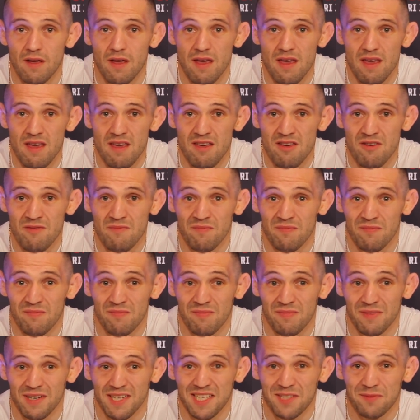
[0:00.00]

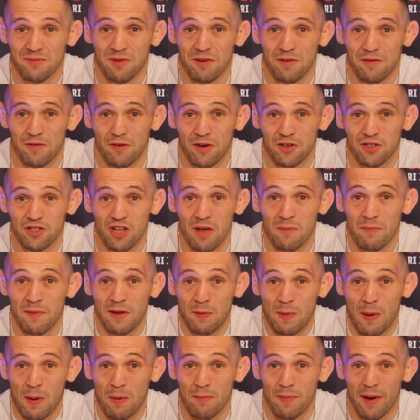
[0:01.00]
This is my first time
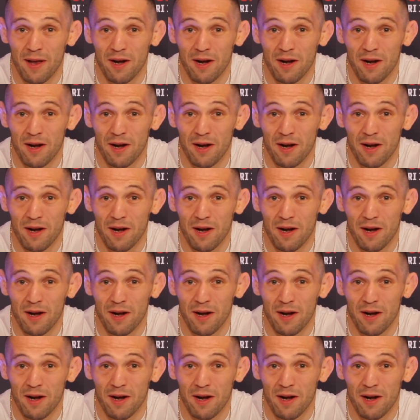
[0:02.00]
being away with